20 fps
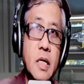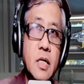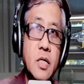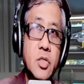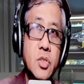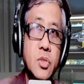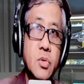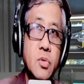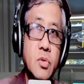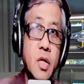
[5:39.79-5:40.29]

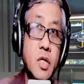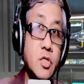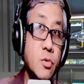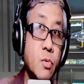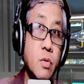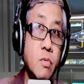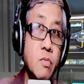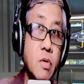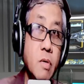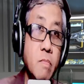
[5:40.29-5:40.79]
So that's
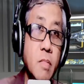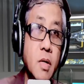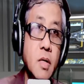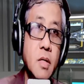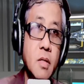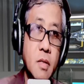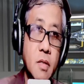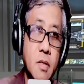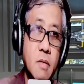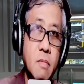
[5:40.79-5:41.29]
what we
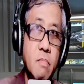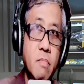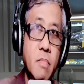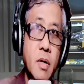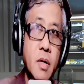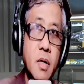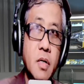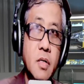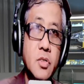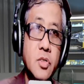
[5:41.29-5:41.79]
meant
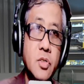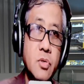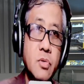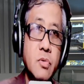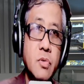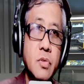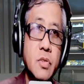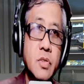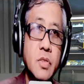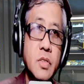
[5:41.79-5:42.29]
by
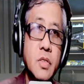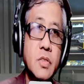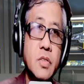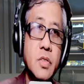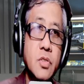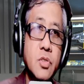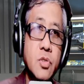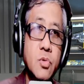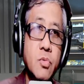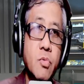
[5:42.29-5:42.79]
source. This
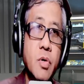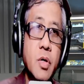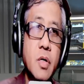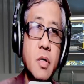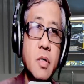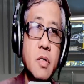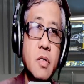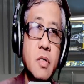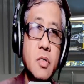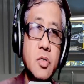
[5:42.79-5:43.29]
is
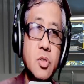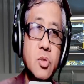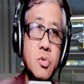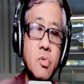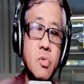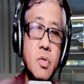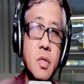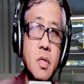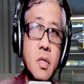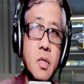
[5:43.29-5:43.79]
where the
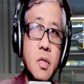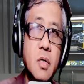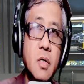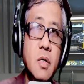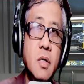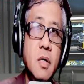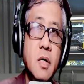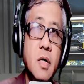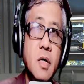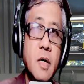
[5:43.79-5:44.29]

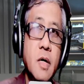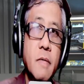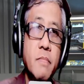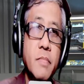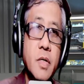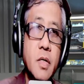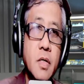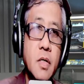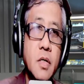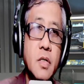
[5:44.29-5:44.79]
sugar
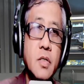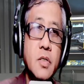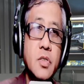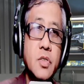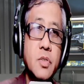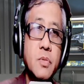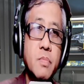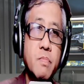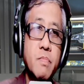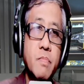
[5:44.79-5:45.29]

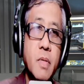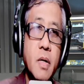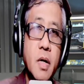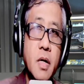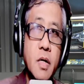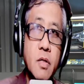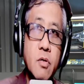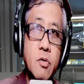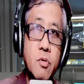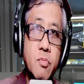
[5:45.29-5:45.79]
is
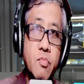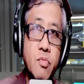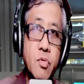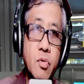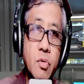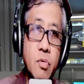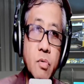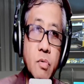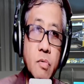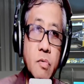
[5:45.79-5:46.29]
either
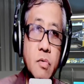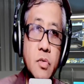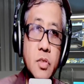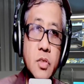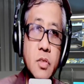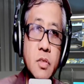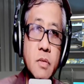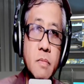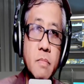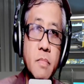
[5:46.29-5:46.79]

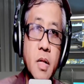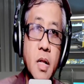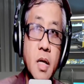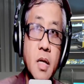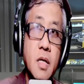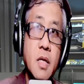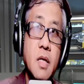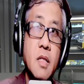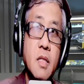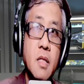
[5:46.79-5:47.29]
produced,
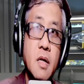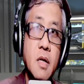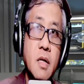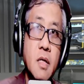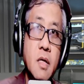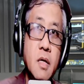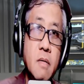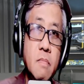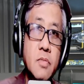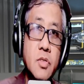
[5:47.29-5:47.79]
like in the
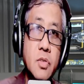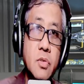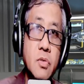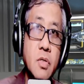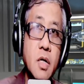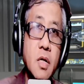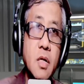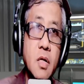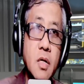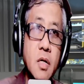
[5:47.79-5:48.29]
leaves, so
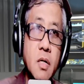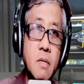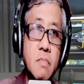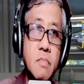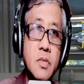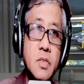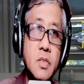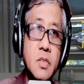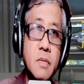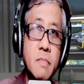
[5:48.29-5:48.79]
the
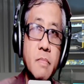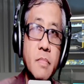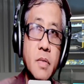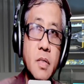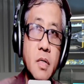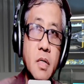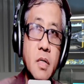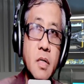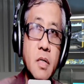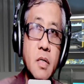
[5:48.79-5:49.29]
leaves
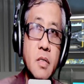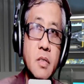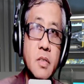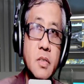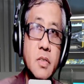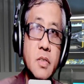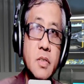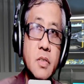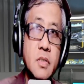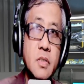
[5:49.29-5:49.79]

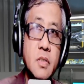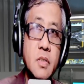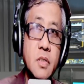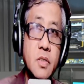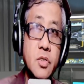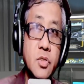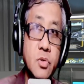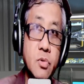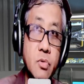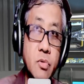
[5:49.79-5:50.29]
is a
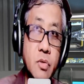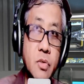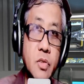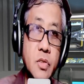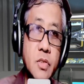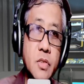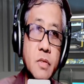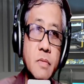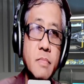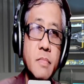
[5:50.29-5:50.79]

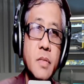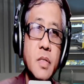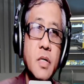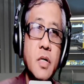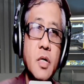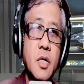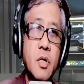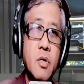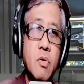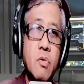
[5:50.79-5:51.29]
source,
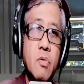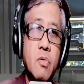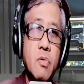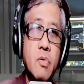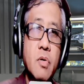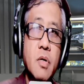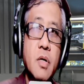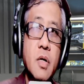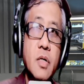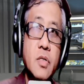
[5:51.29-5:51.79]

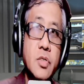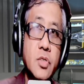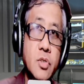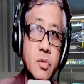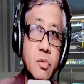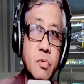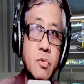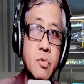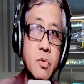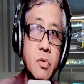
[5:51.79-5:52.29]
or
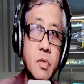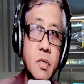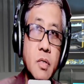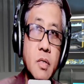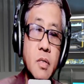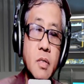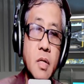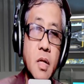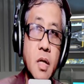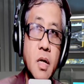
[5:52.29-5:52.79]
stored,
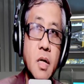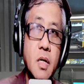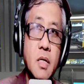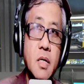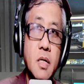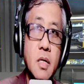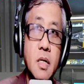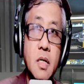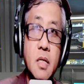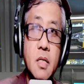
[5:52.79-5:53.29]
like
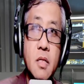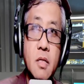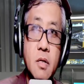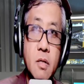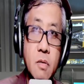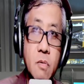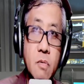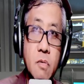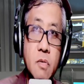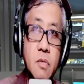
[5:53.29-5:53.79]
in
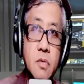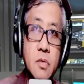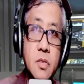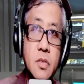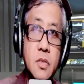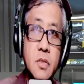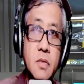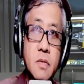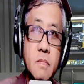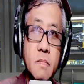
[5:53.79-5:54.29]
the
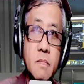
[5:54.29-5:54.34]
roots.